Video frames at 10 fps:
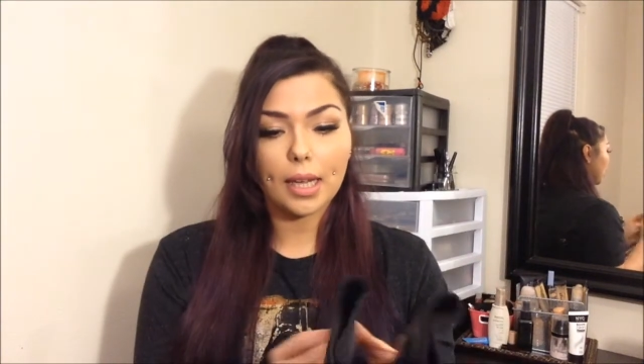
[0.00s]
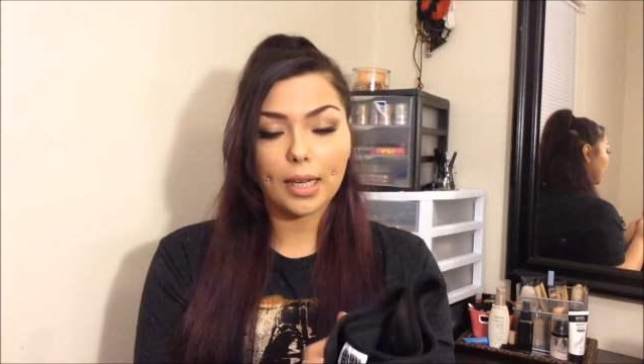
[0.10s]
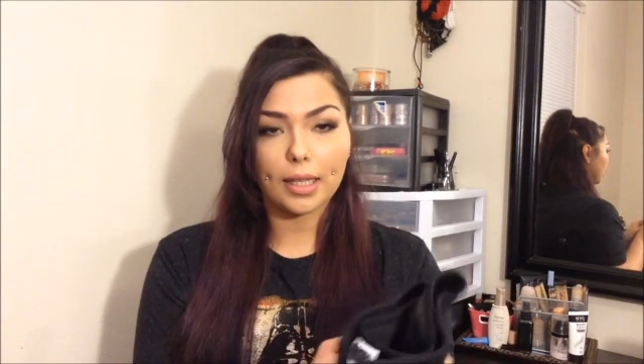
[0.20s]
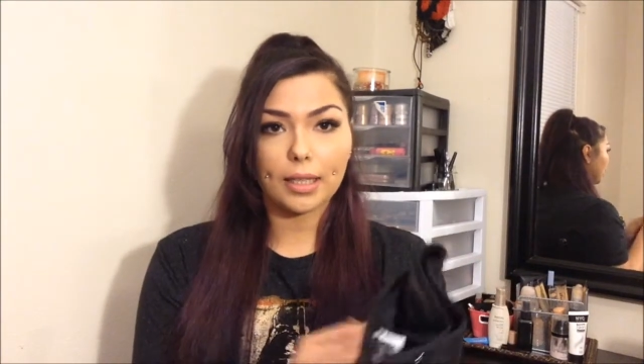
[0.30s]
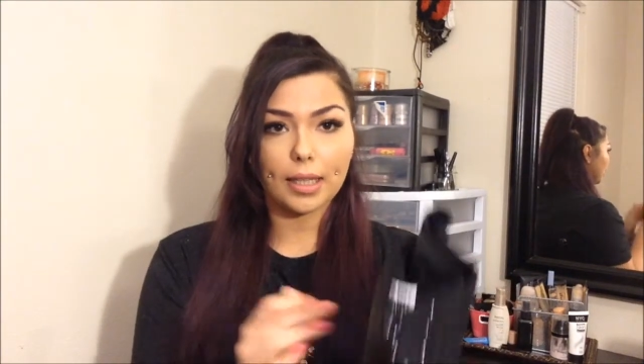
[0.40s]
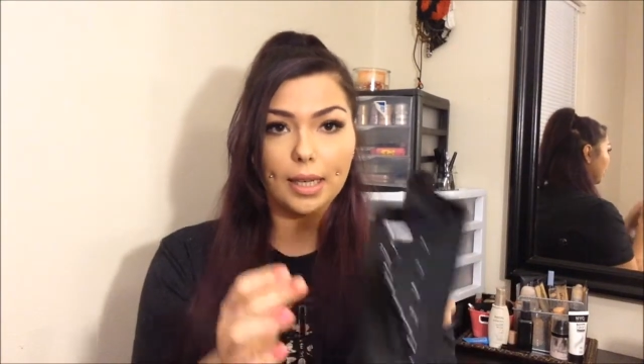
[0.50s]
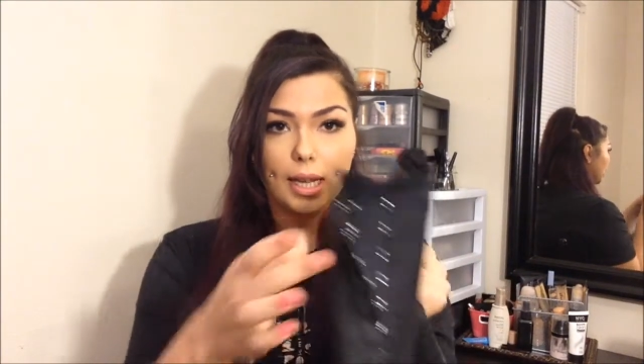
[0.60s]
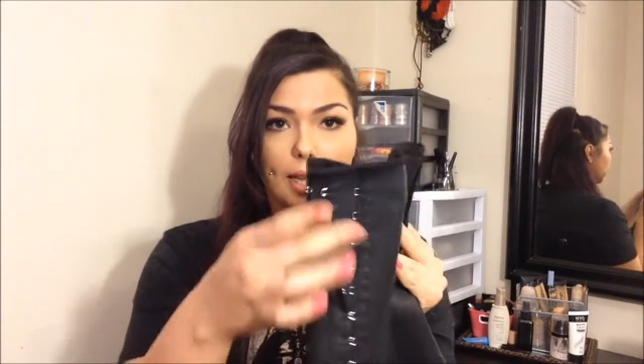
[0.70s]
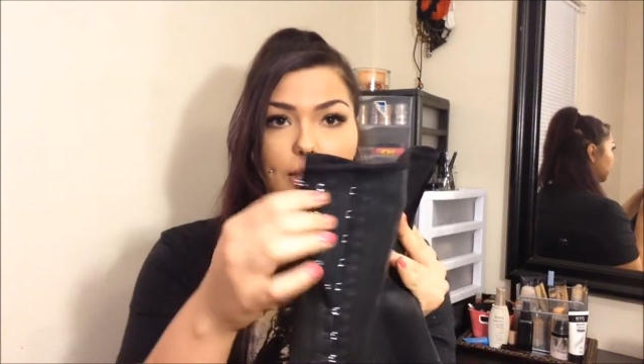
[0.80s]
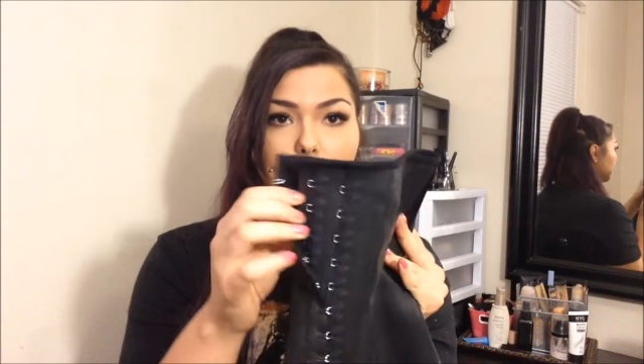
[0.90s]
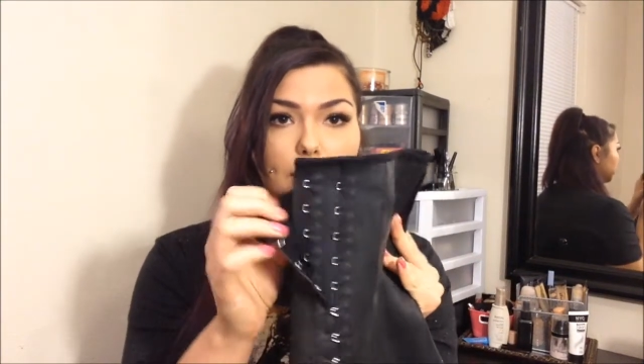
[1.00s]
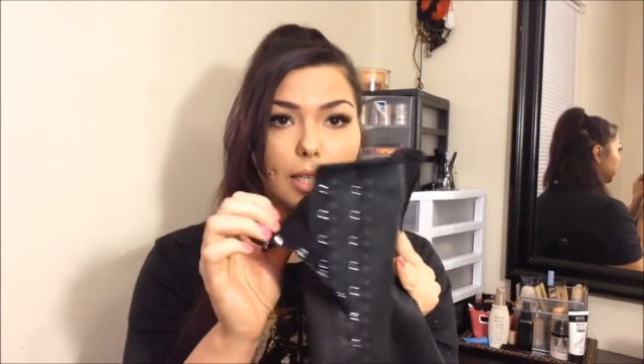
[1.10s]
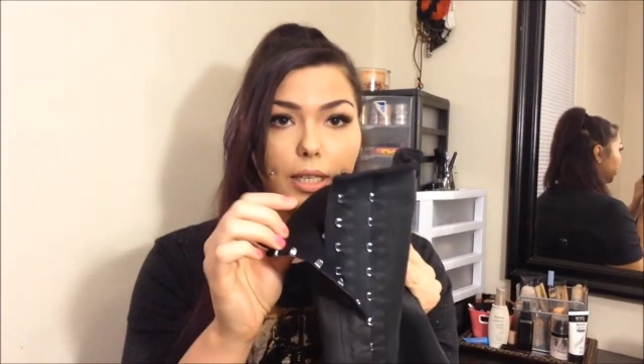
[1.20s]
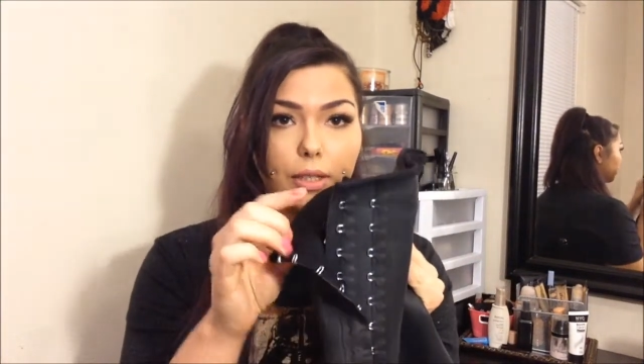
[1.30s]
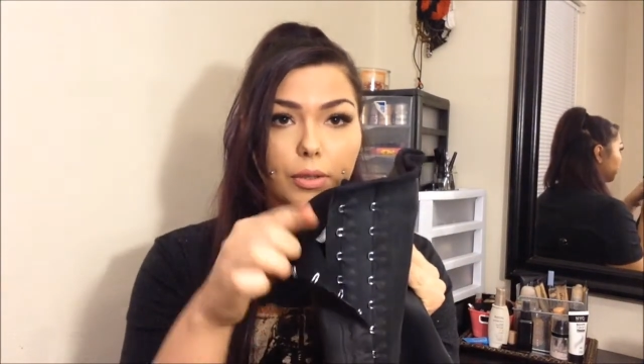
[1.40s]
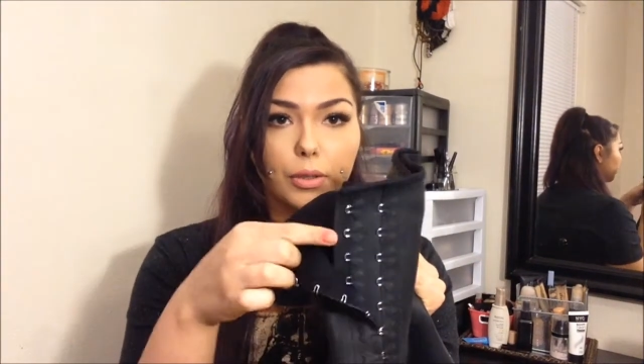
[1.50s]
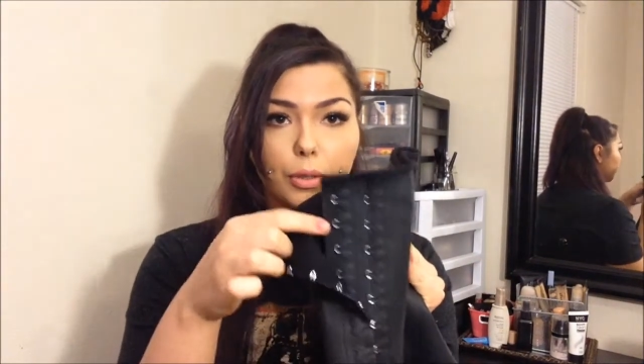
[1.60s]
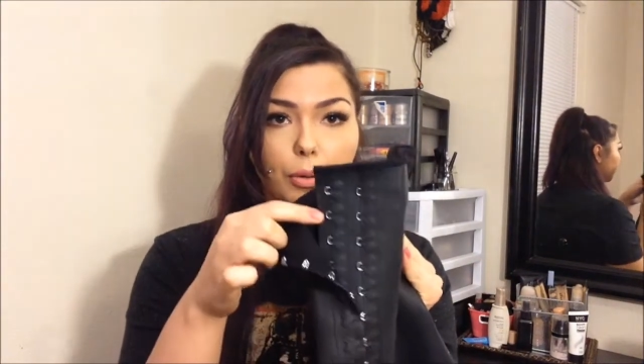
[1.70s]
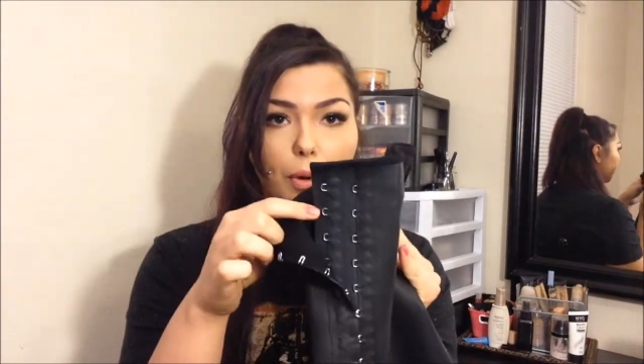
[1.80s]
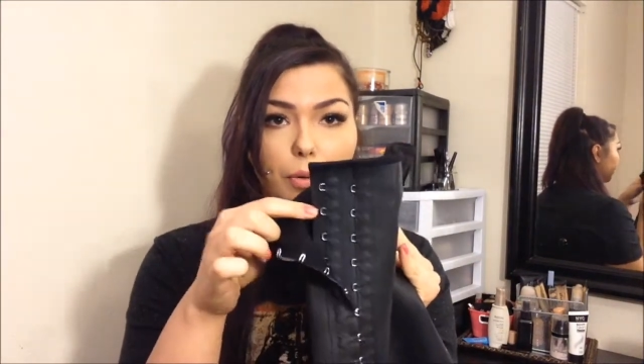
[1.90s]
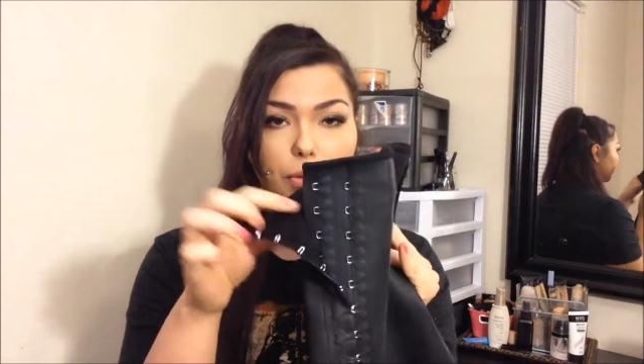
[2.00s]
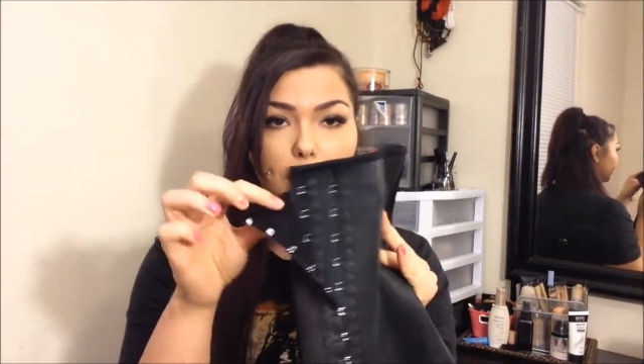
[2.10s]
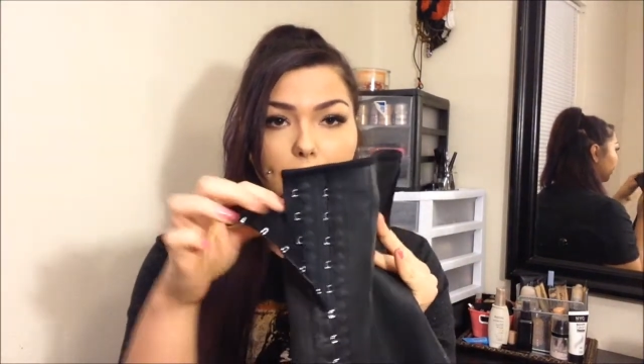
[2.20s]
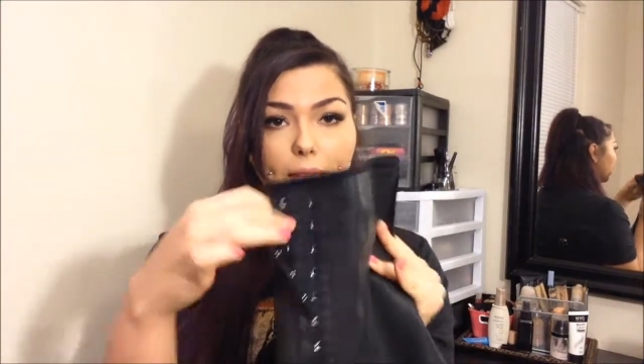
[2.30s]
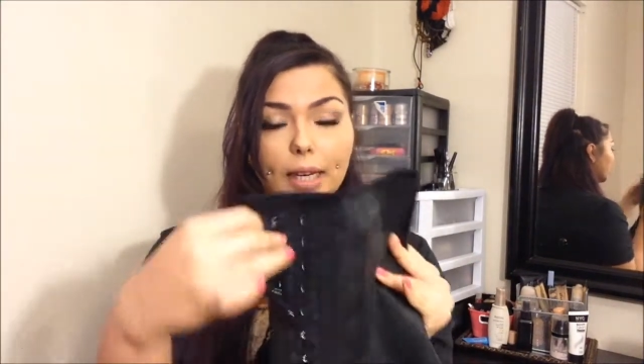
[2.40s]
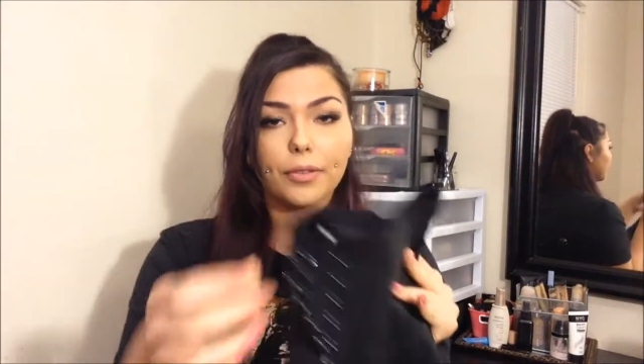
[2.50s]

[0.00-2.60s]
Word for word: and it has the two rows right there.